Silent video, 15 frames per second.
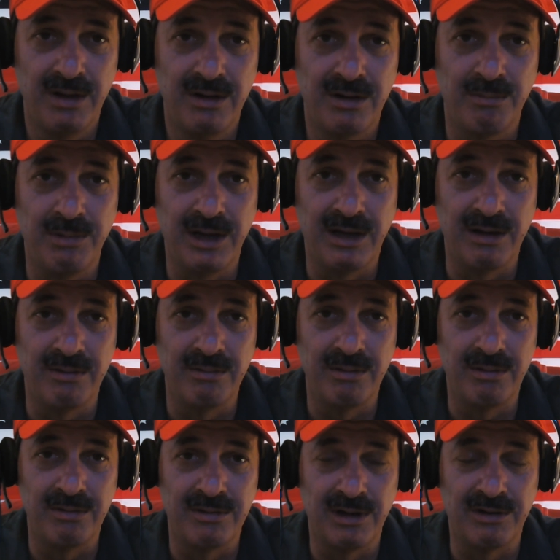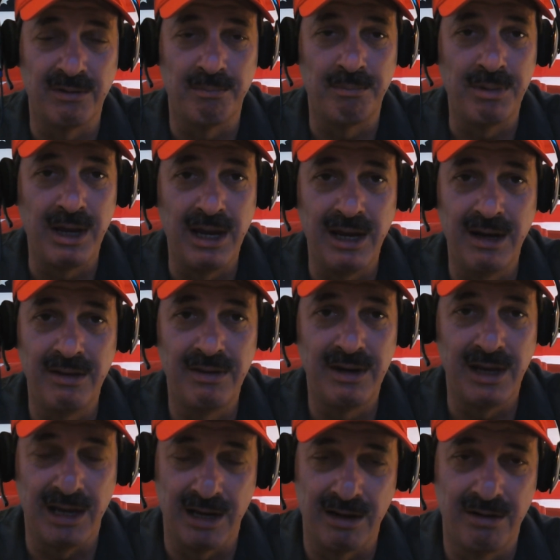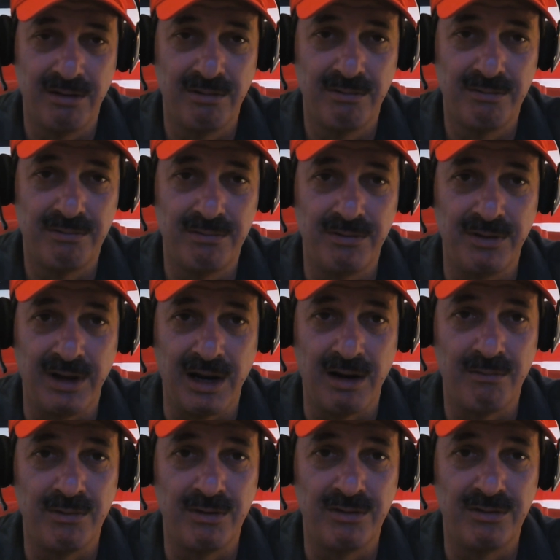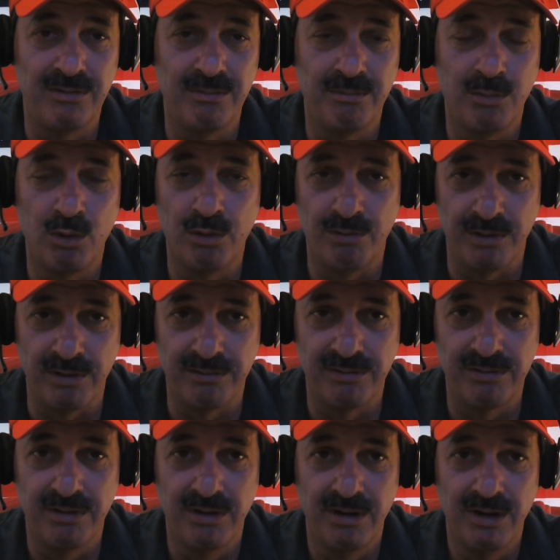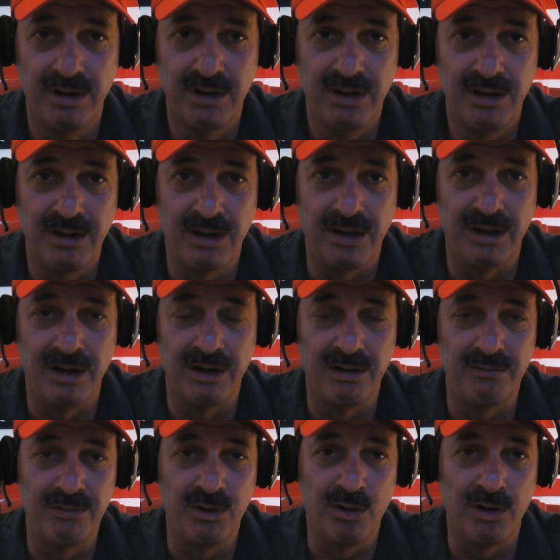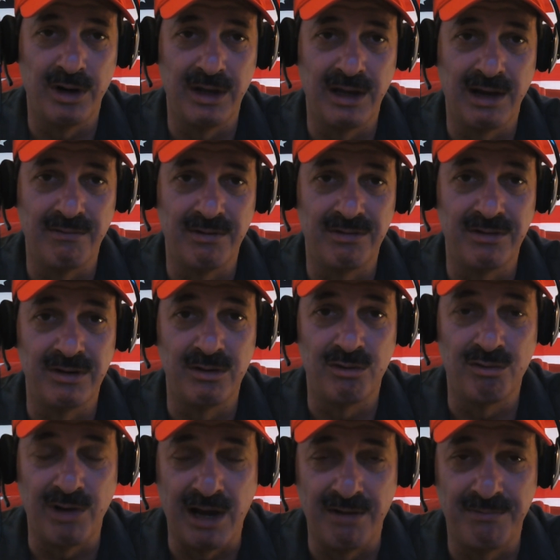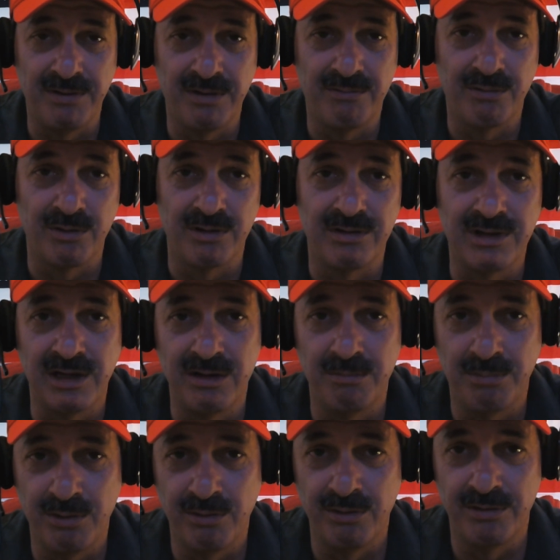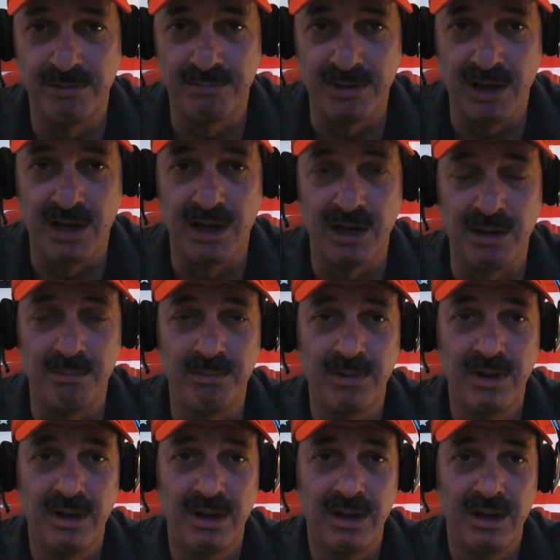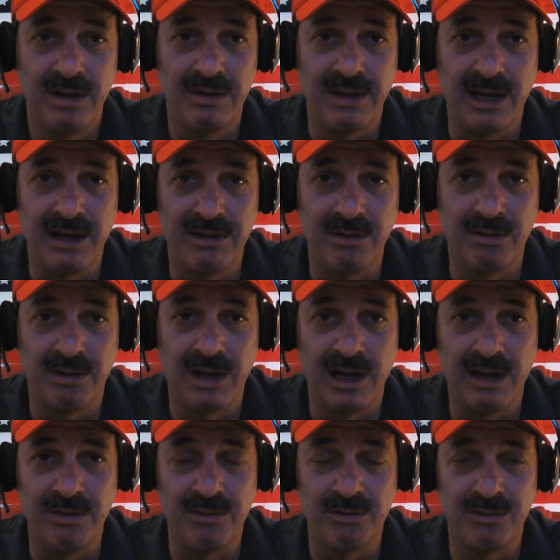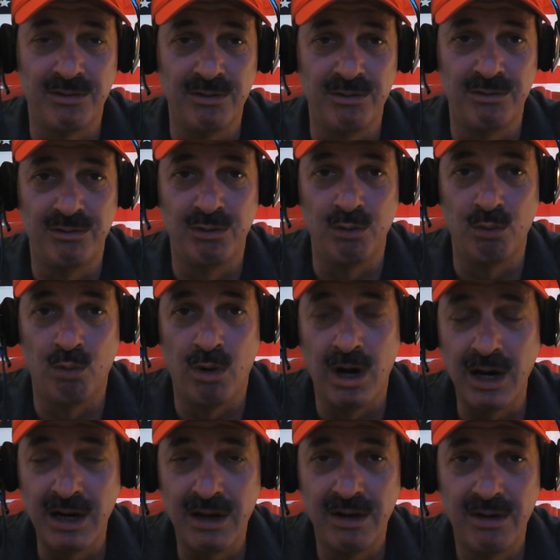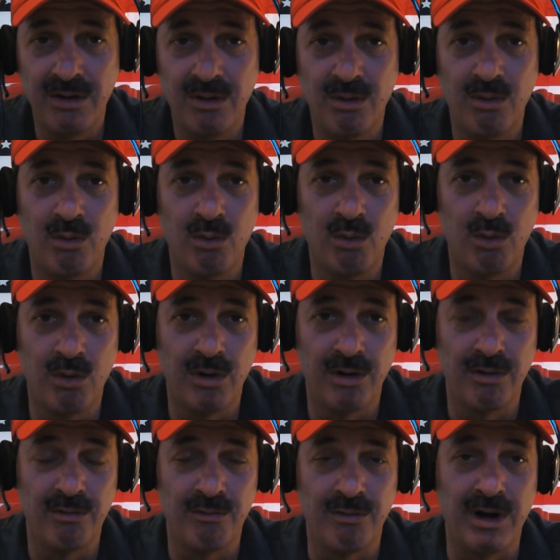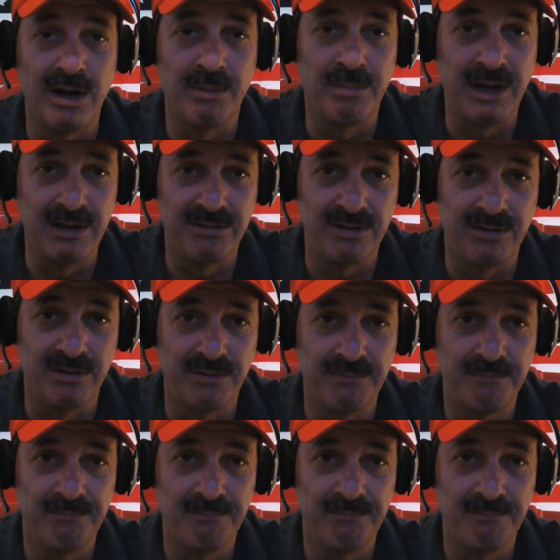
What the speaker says: to make it such a pain in the neck for the average motorist regarding having to sit in traffic for extended periods of time that they'll either choose to walk or ride a bicycle.